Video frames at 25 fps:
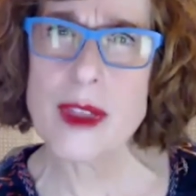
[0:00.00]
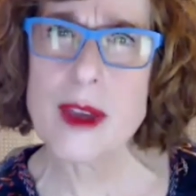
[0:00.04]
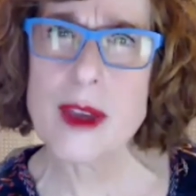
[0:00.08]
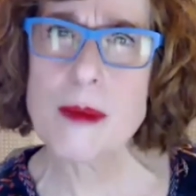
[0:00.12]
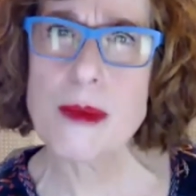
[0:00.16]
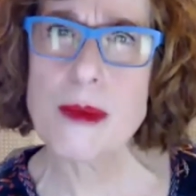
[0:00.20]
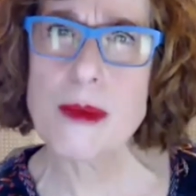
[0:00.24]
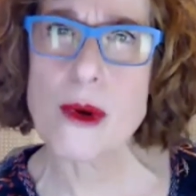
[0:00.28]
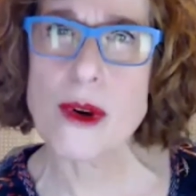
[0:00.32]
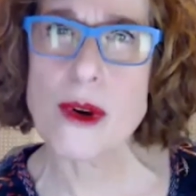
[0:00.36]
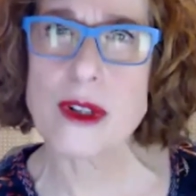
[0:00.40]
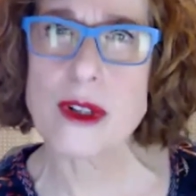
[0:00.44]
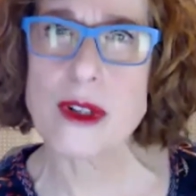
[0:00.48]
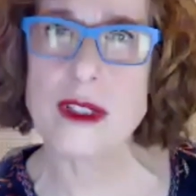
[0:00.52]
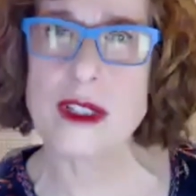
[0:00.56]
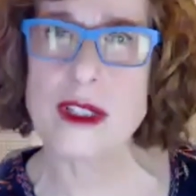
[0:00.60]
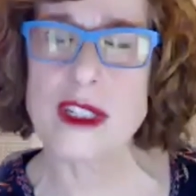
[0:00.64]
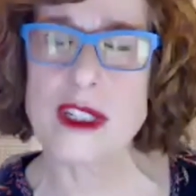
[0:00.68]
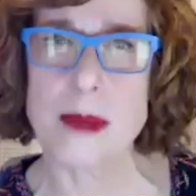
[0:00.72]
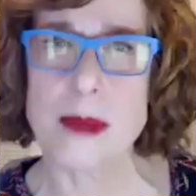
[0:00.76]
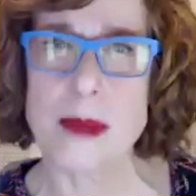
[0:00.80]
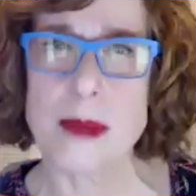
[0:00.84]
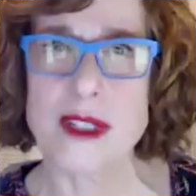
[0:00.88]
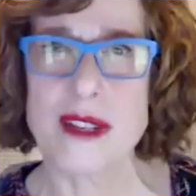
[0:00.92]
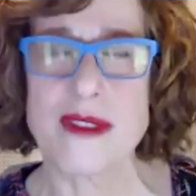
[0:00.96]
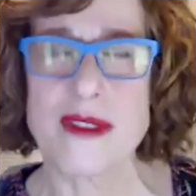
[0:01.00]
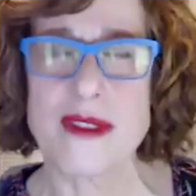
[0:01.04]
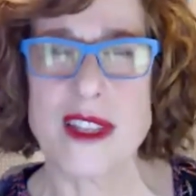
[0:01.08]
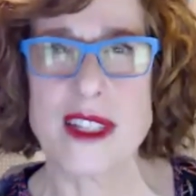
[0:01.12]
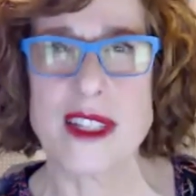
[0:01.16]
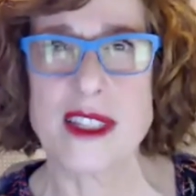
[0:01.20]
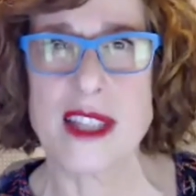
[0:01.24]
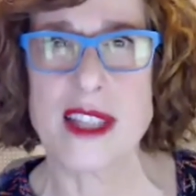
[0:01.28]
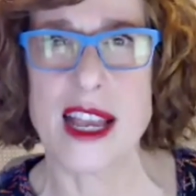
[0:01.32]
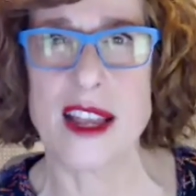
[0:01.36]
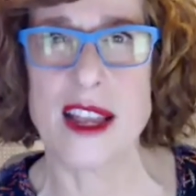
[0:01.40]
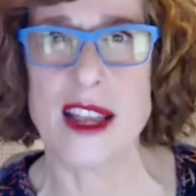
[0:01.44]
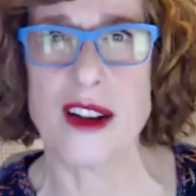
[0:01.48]
important steps of the
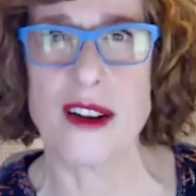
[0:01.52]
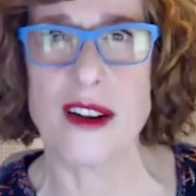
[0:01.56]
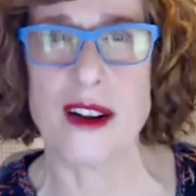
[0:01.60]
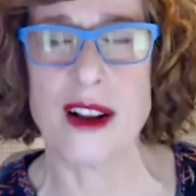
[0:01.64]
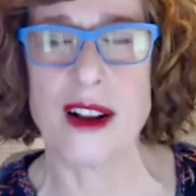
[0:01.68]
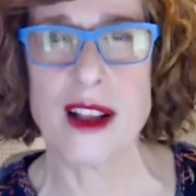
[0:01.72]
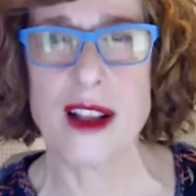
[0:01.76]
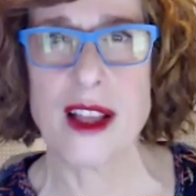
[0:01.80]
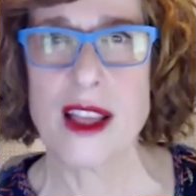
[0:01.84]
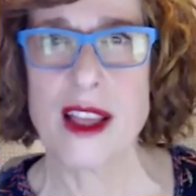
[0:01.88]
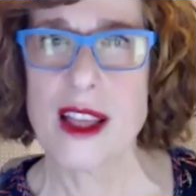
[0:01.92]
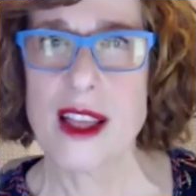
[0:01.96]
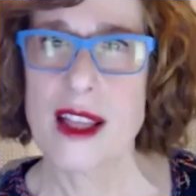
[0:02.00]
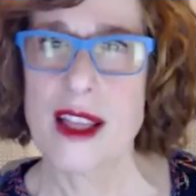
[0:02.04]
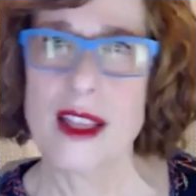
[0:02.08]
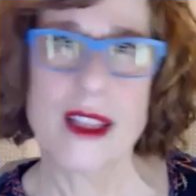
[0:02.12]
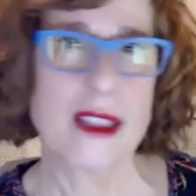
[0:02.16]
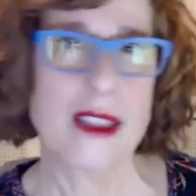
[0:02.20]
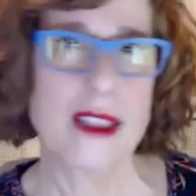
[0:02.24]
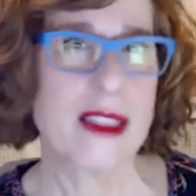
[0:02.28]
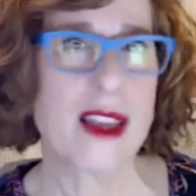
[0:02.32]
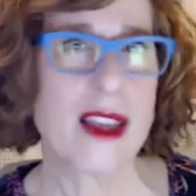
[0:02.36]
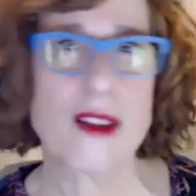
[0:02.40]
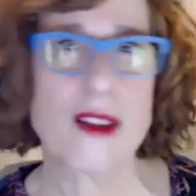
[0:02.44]
Seder that